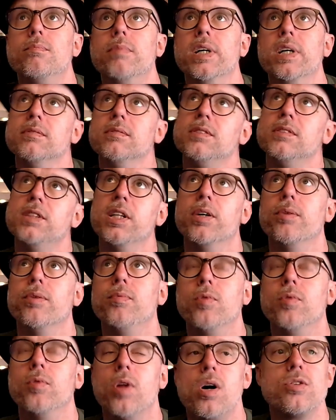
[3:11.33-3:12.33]

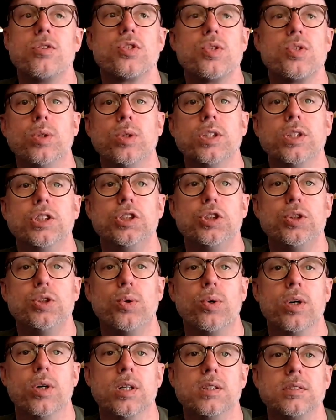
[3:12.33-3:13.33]
long story
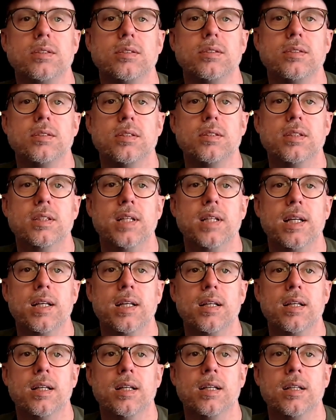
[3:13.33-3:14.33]
short,
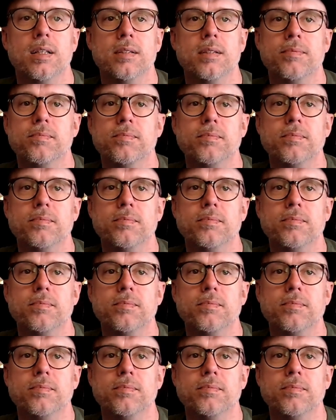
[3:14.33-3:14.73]
the